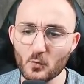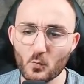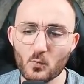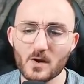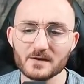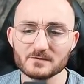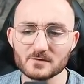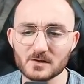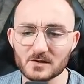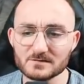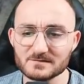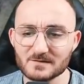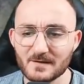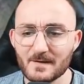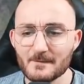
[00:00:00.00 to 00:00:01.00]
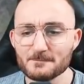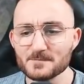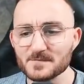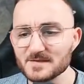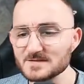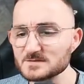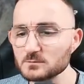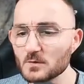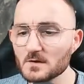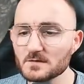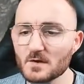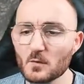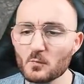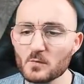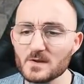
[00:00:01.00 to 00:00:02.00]
quite a lot, this one
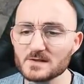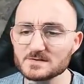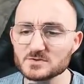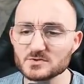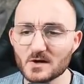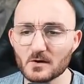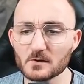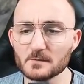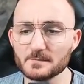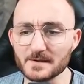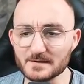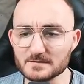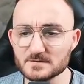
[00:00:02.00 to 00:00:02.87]
will struggle a bit.